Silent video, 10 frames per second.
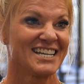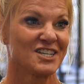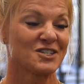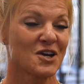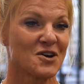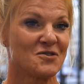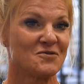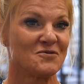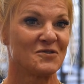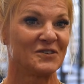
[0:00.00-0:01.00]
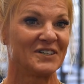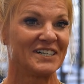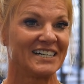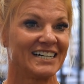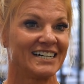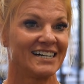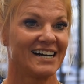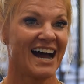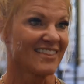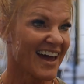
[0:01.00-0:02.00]
So
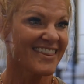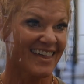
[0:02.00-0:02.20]
I like